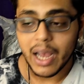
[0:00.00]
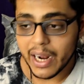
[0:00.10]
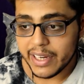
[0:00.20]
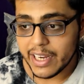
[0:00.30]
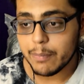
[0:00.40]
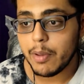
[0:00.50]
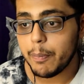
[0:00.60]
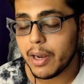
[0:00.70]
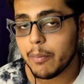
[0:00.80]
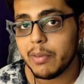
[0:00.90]
And yet
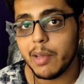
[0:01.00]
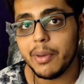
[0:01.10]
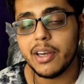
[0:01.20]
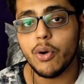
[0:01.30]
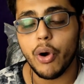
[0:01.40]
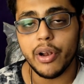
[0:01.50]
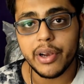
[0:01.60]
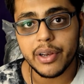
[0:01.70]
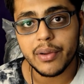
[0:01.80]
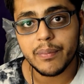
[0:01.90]
people are blaming
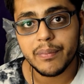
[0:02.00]
Højlund.